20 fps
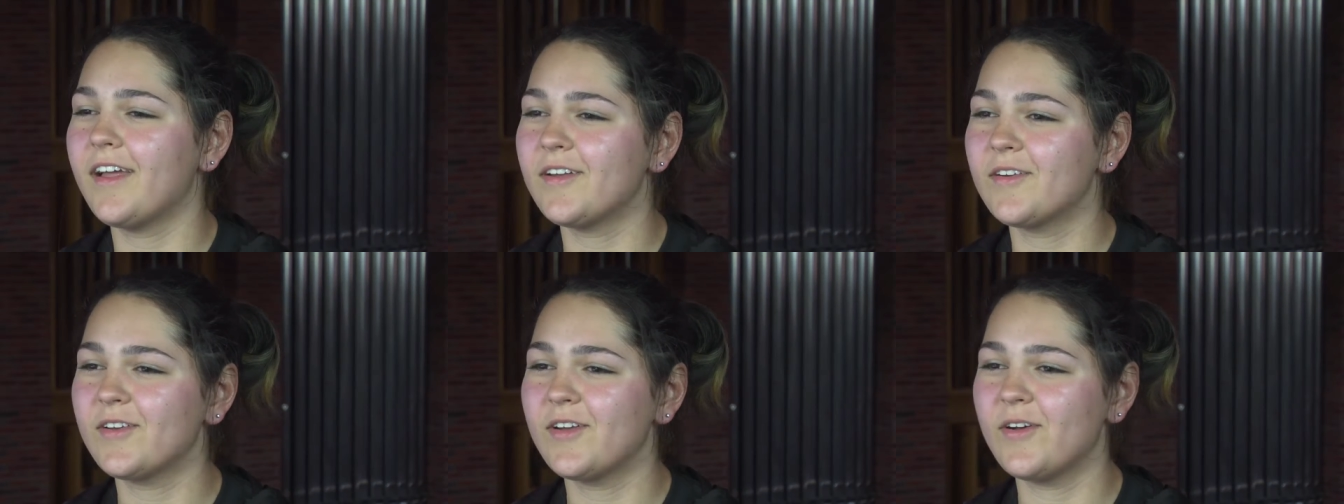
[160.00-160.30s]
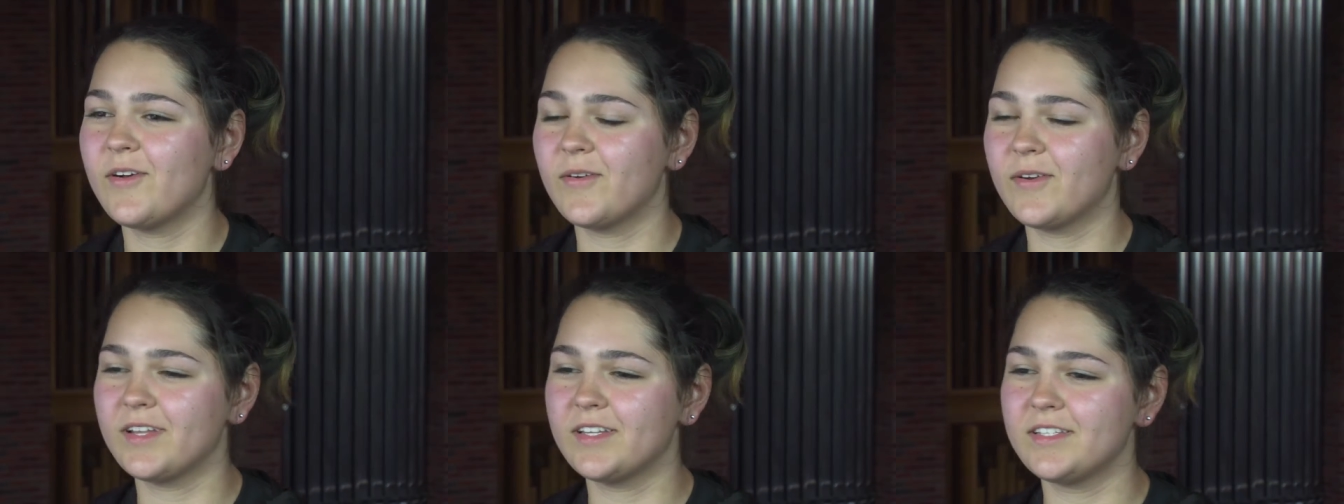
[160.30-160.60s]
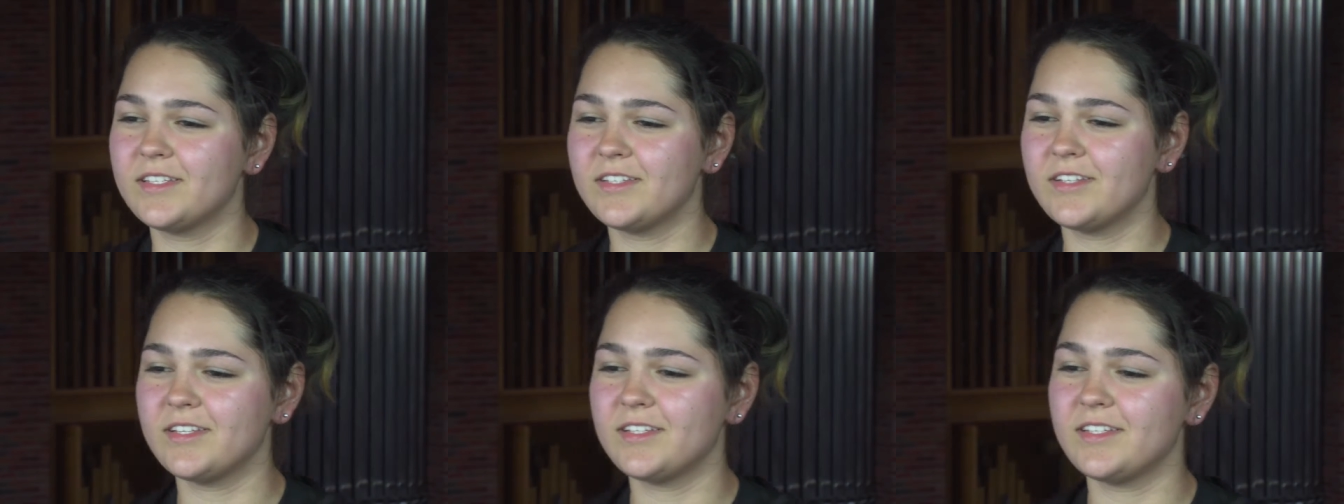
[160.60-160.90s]
I don't know,
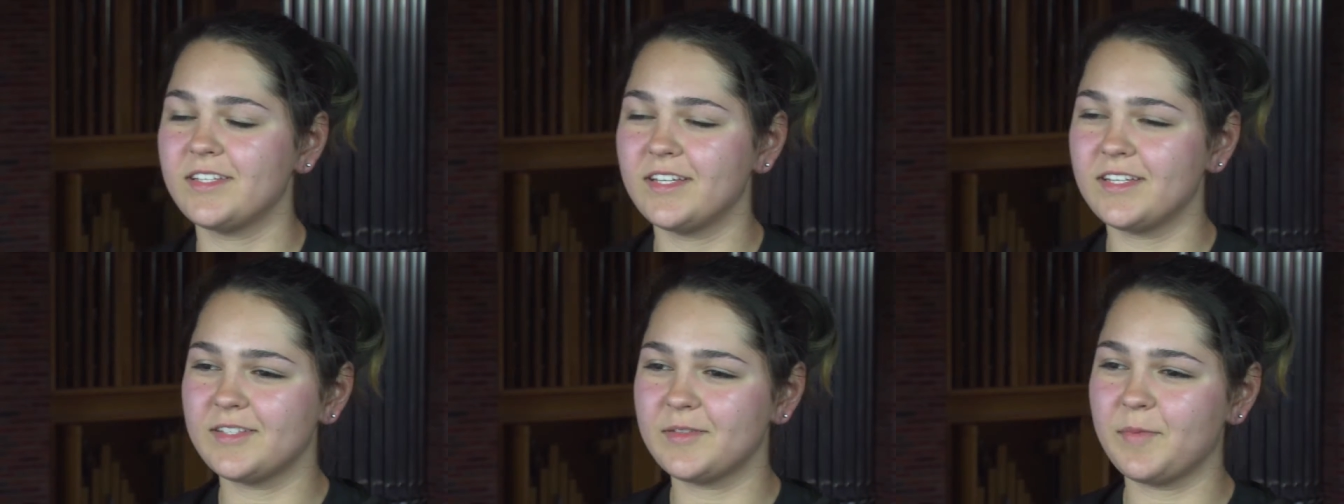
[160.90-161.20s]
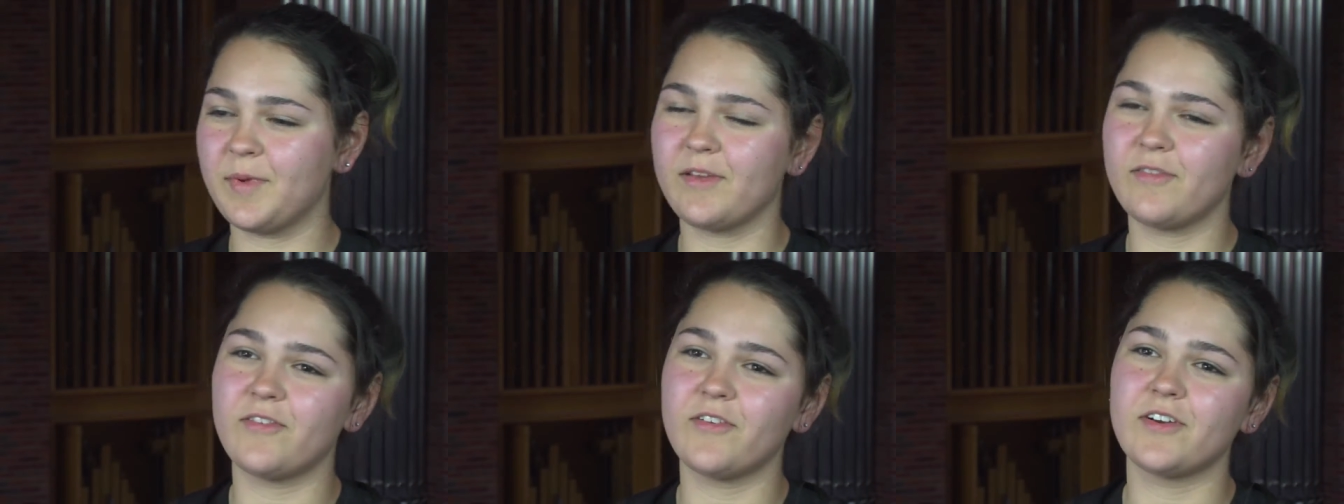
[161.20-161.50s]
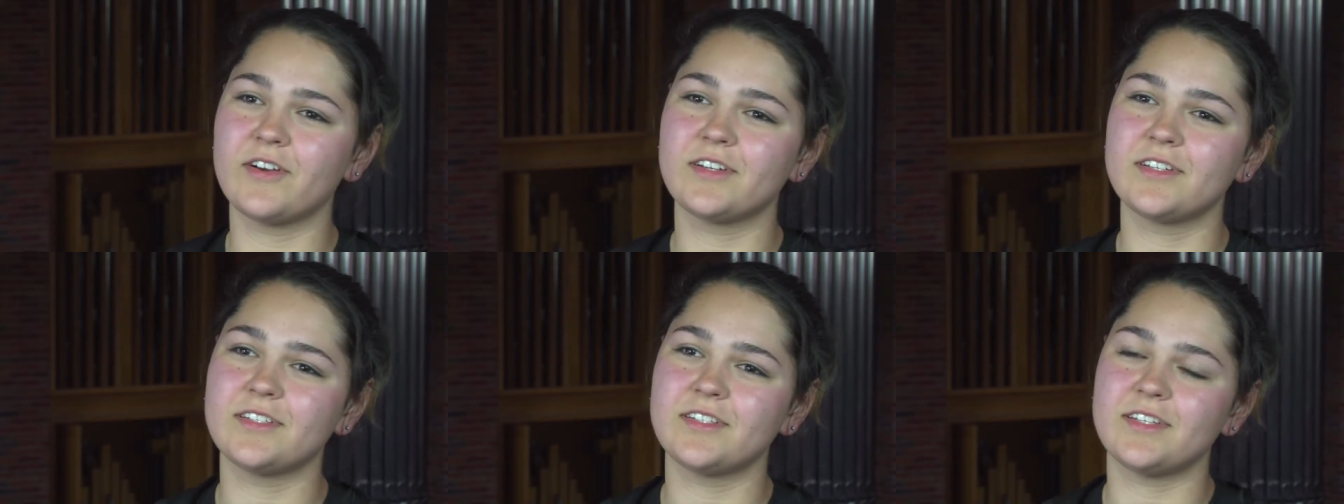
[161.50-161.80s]
it's just, it's my
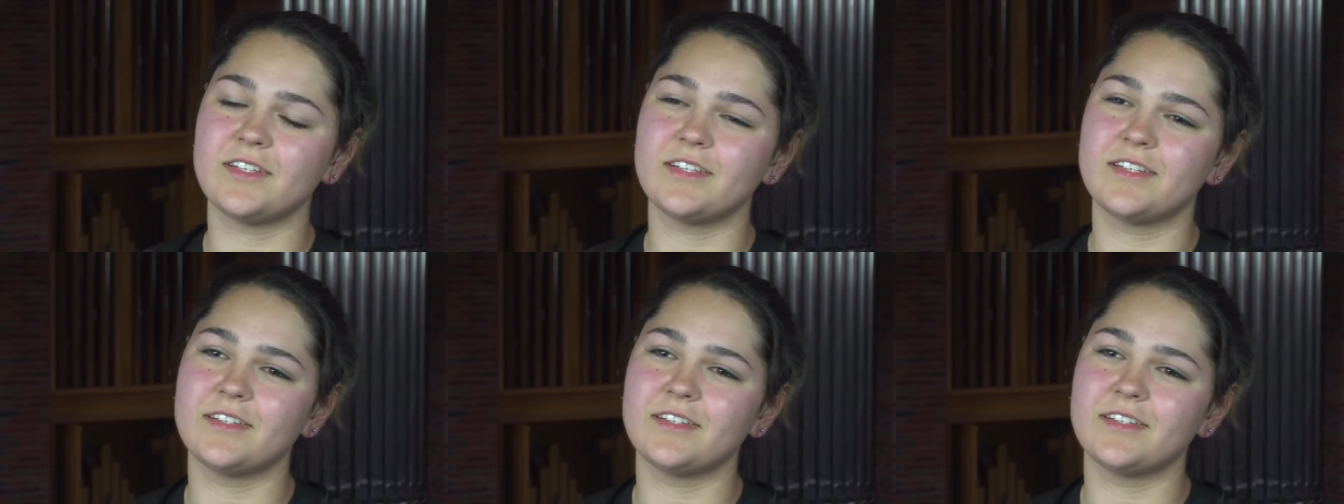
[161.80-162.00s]
first